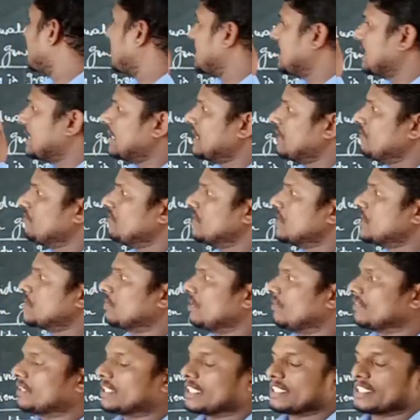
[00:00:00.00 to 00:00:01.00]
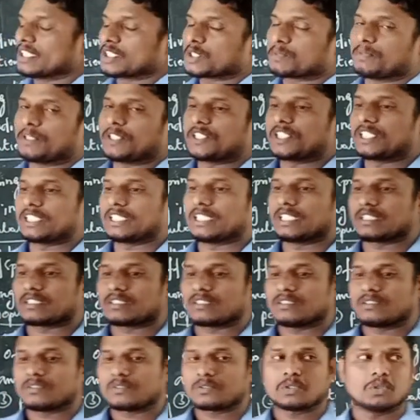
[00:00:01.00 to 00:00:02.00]
individual within the species.
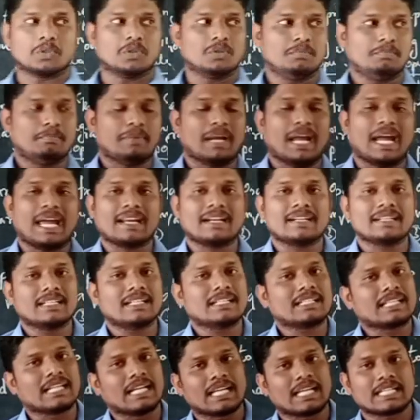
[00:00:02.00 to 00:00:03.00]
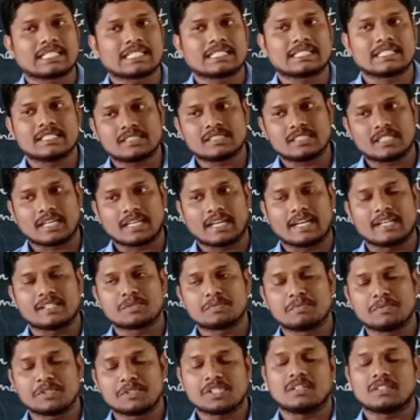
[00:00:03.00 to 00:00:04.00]
So parental characters
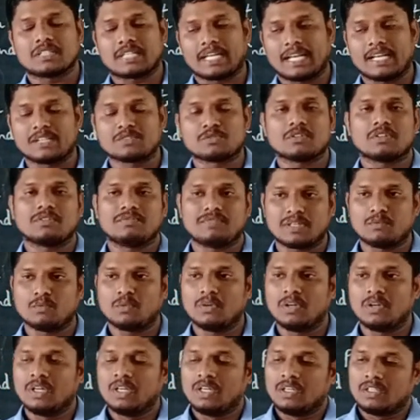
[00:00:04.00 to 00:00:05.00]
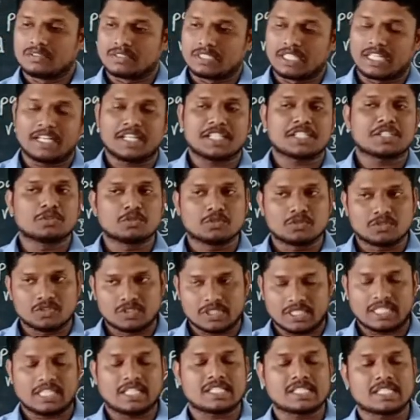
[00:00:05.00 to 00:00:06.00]
transfer from generation to
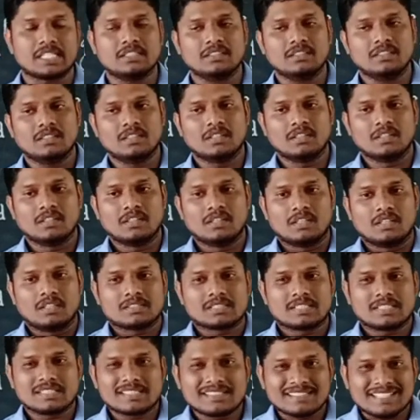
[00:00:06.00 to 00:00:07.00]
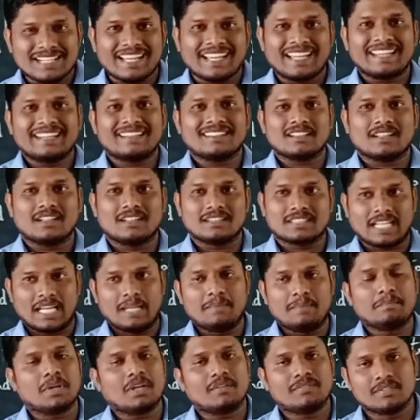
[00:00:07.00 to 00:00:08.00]
generation. Certain
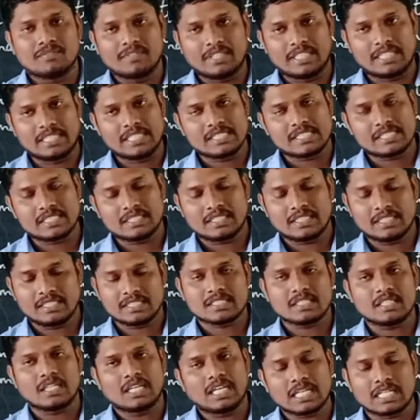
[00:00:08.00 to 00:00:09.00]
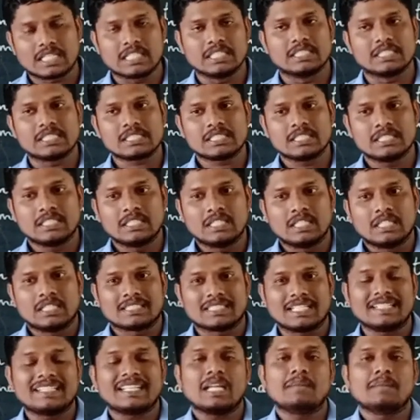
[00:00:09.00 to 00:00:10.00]
type of variation occurs.
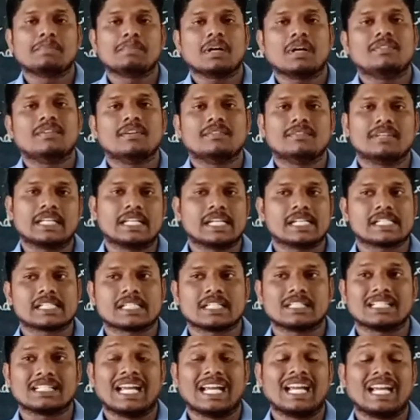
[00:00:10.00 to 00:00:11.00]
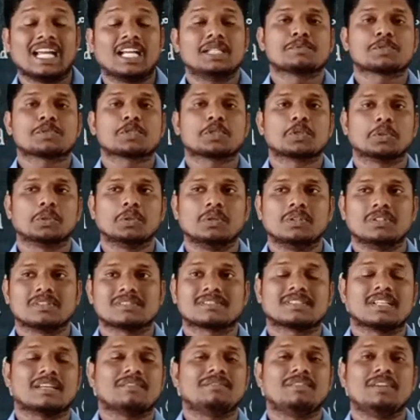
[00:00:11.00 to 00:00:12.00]
That type of variation helps to
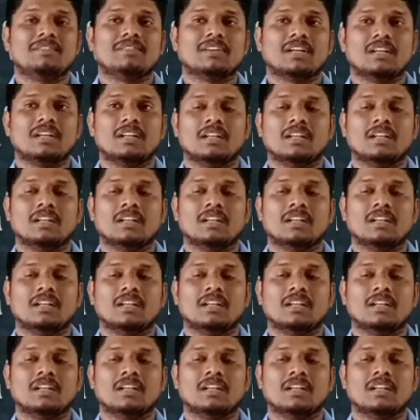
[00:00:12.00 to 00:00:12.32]
survival